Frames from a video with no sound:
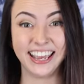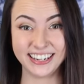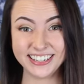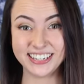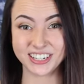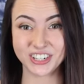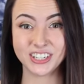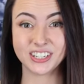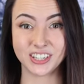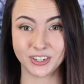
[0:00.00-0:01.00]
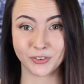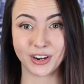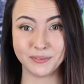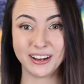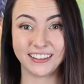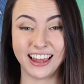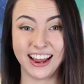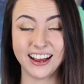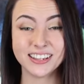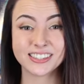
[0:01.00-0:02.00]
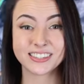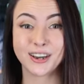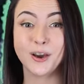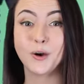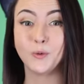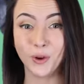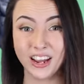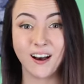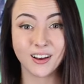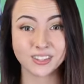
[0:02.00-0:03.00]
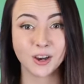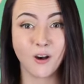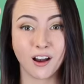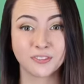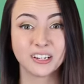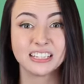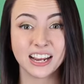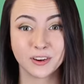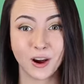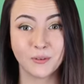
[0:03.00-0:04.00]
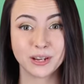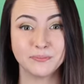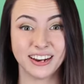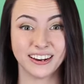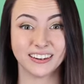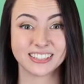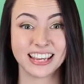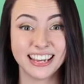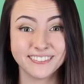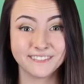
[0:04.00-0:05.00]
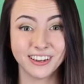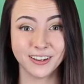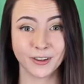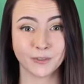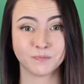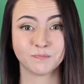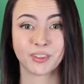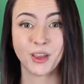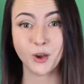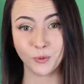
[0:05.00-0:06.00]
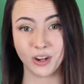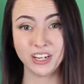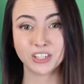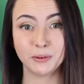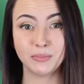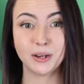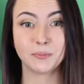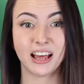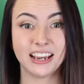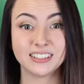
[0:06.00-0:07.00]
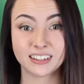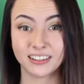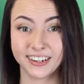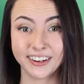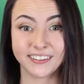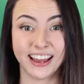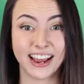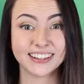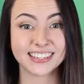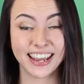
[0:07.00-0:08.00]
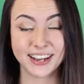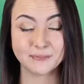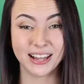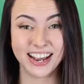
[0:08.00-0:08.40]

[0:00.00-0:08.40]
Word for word: In addition to the Narima glass, we also offer dichroic mirrors in film, which can be applied to clear glass and